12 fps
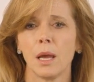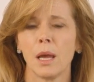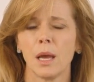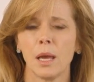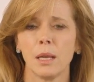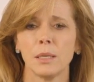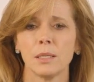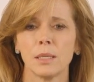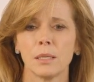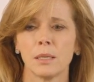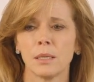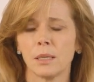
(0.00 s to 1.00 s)
And
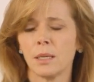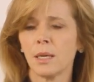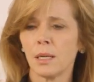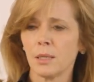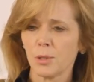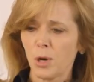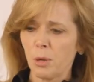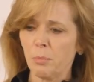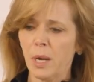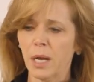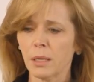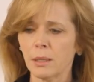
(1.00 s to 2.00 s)
he had his arm
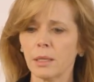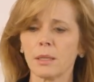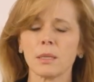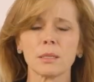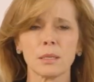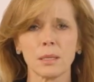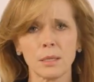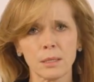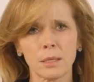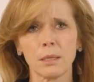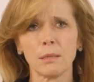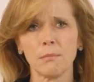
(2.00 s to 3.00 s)
back like this, and he
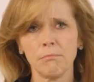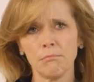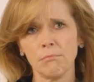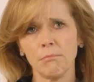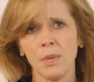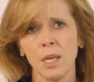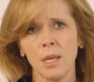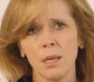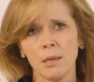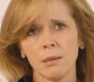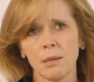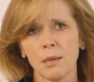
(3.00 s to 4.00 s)
said,
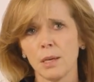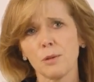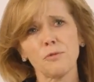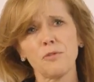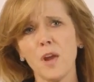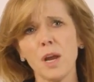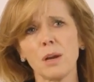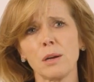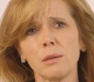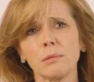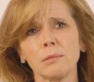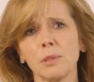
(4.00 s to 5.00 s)
an
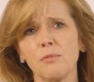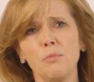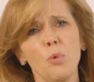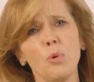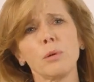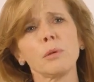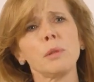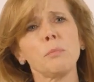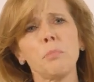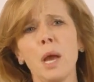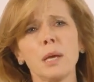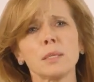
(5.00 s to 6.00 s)
affair of more than
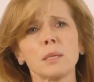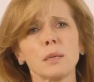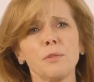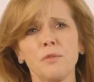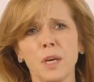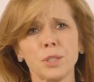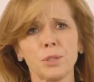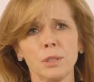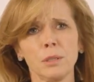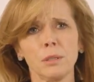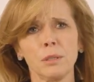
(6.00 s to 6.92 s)
passing affection.